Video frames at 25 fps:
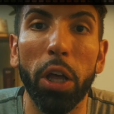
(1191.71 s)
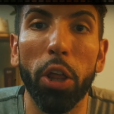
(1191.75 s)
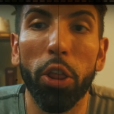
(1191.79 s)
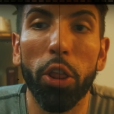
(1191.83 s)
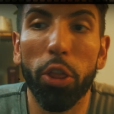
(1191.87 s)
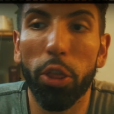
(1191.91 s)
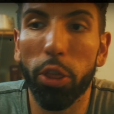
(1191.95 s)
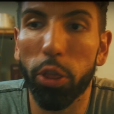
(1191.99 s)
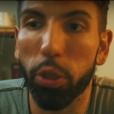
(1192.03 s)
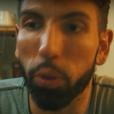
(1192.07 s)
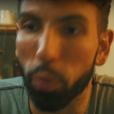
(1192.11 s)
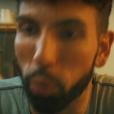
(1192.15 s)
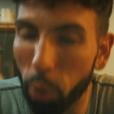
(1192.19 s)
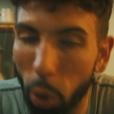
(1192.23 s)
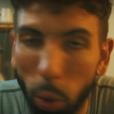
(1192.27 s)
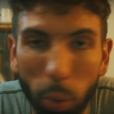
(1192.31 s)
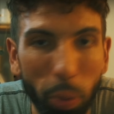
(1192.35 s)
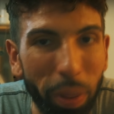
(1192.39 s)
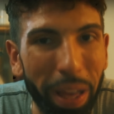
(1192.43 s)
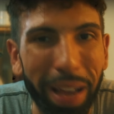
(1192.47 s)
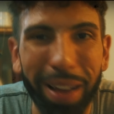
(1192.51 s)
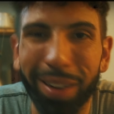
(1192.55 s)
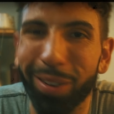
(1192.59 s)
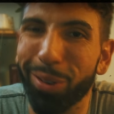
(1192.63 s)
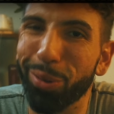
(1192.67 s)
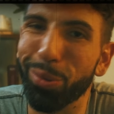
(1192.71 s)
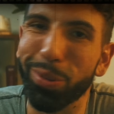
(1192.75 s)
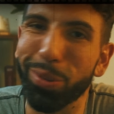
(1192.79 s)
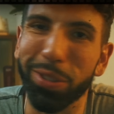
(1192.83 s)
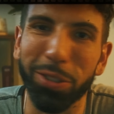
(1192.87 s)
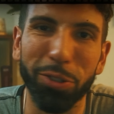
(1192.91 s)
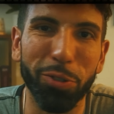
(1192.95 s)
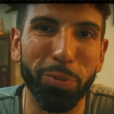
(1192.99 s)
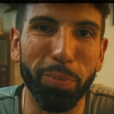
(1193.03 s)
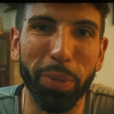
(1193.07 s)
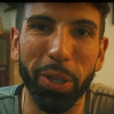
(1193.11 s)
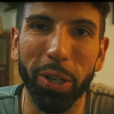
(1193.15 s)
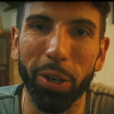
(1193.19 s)
throw that Holy
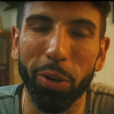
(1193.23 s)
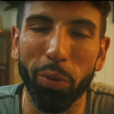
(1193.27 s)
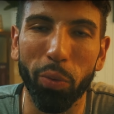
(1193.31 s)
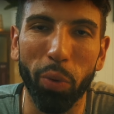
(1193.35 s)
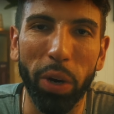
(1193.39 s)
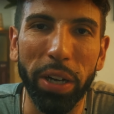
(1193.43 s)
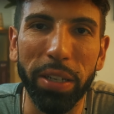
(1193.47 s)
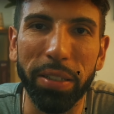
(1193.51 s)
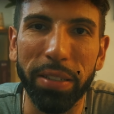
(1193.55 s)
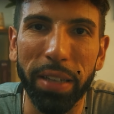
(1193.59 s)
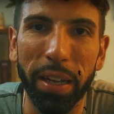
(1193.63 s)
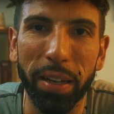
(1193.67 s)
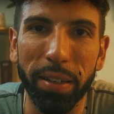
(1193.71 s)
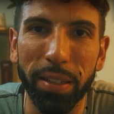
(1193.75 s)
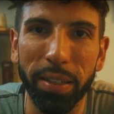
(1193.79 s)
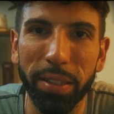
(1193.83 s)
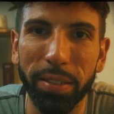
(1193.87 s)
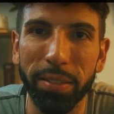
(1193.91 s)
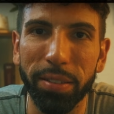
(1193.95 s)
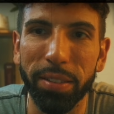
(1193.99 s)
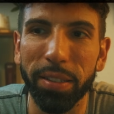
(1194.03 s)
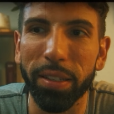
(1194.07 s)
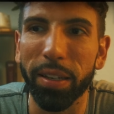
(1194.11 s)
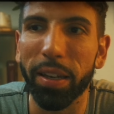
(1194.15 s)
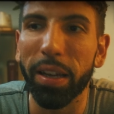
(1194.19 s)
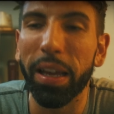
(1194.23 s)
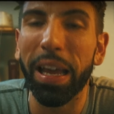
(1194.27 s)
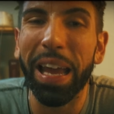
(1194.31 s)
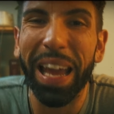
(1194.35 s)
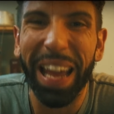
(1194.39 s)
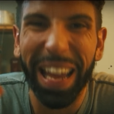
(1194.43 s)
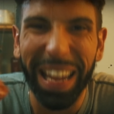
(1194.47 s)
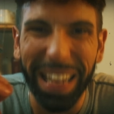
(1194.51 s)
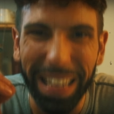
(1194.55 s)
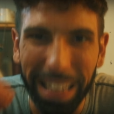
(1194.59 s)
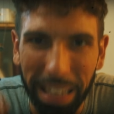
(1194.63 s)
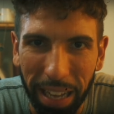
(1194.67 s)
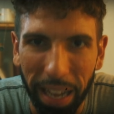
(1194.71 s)
Spirit right down into you
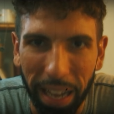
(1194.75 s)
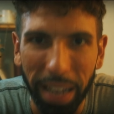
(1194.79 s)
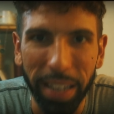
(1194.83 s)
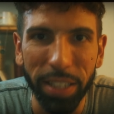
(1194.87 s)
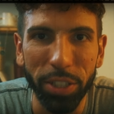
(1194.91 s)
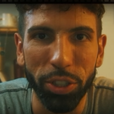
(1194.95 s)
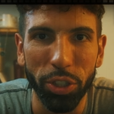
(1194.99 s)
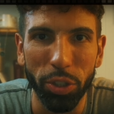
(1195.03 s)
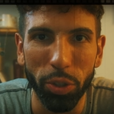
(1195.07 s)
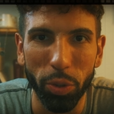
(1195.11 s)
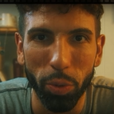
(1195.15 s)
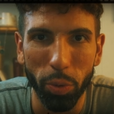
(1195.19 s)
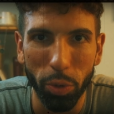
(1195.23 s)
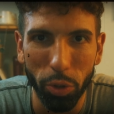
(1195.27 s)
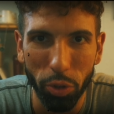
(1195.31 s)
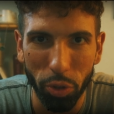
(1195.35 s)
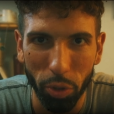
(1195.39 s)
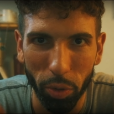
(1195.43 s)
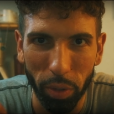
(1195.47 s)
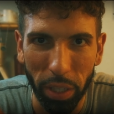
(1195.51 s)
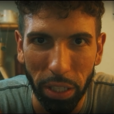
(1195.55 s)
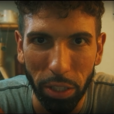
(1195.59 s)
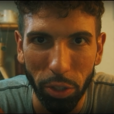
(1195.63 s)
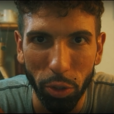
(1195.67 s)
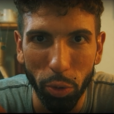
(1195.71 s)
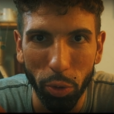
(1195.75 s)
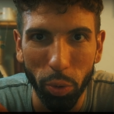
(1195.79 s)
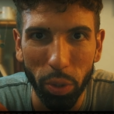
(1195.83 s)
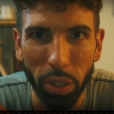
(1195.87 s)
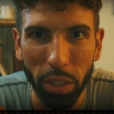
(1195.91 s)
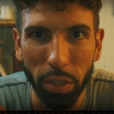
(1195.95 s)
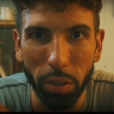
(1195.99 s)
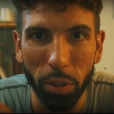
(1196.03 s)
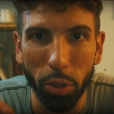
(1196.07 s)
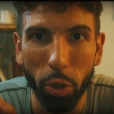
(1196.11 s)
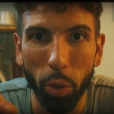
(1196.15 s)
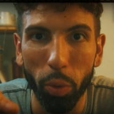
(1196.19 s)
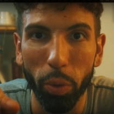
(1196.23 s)
and guide you so that you
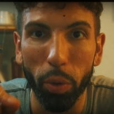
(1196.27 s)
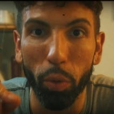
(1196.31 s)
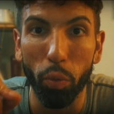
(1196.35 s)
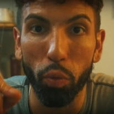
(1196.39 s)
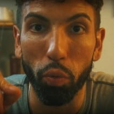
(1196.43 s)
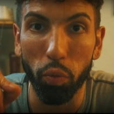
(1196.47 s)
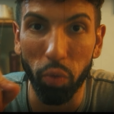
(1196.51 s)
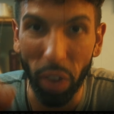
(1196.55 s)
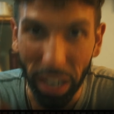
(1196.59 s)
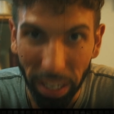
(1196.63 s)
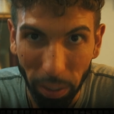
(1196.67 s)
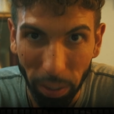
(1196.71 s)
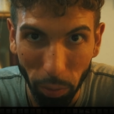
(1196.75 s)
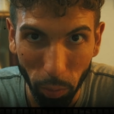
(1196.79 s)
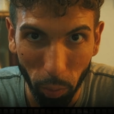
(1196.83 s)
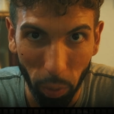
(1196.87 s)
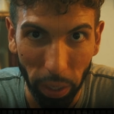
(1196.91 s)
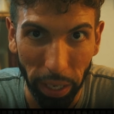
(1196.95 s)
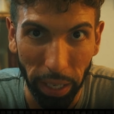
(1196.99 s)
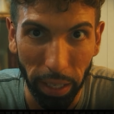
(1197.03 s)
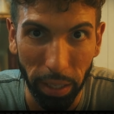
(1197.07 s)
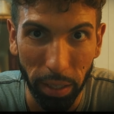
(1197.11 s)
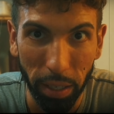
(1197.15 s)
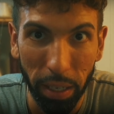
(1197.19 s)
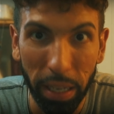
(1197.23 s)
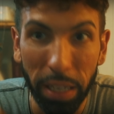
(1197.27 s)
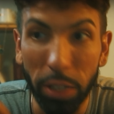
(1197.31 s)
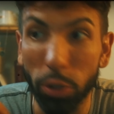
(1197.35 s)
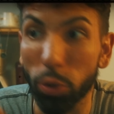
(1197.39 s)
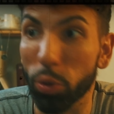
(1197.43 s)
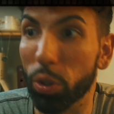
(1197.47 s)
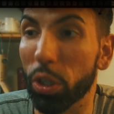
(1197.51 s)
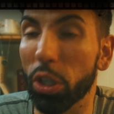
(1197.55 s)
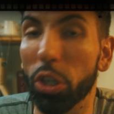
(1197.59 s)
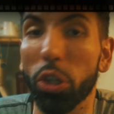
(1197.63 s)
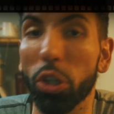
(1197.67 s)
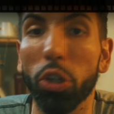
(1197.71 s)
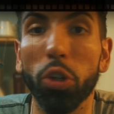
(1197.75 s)
can know the right way you
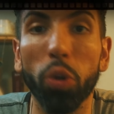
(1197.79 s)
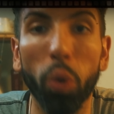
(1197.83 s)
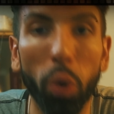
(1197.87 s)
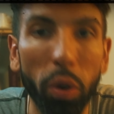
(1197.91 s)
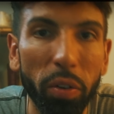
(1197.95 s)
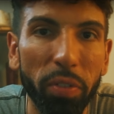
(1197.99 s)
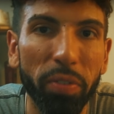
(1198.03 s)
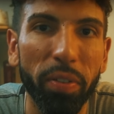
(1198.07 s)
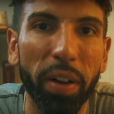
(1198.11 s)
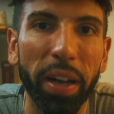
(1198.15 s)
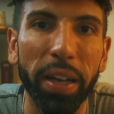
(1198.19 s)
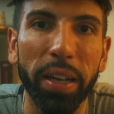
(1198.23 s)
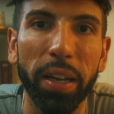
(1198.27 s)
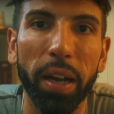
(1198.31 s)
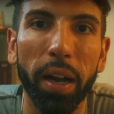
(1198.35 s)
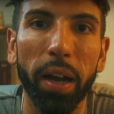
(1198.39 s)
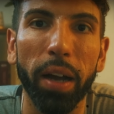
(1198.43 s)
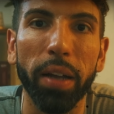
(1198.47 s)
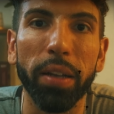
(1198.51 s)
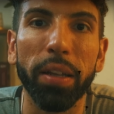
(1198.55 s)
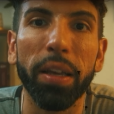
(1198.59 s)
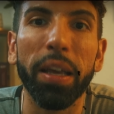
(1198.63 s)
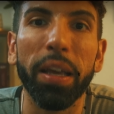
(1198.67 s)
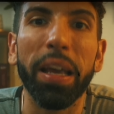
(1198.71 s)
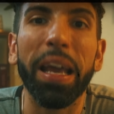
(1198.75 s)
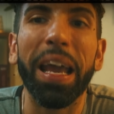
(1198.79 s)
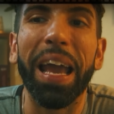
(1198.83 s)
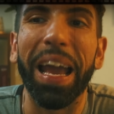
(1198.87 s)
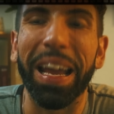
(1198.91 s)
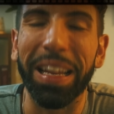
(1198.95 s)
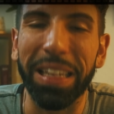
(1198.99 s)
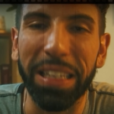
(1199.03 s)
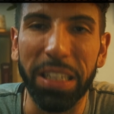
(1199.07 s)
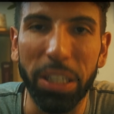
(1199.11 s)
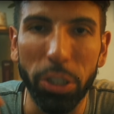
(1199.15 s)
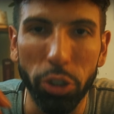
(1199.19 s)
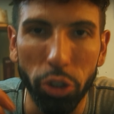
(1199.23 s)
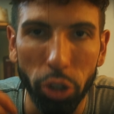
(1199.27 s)
can glorify God and
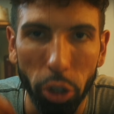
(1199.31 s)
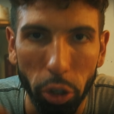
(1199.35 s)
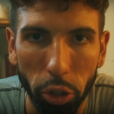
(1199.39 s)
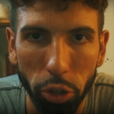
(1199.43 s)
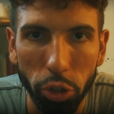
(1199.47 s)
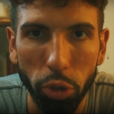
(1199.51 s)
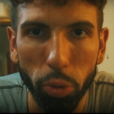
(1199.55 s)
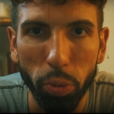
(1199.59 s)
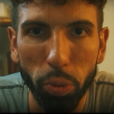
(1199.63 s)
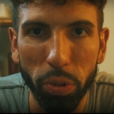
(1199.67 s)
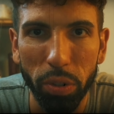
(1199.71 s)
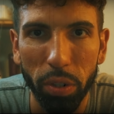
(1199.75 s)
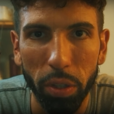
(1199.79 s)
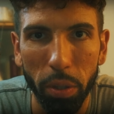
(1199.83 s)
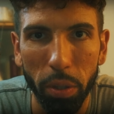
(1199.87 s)
He can turn you into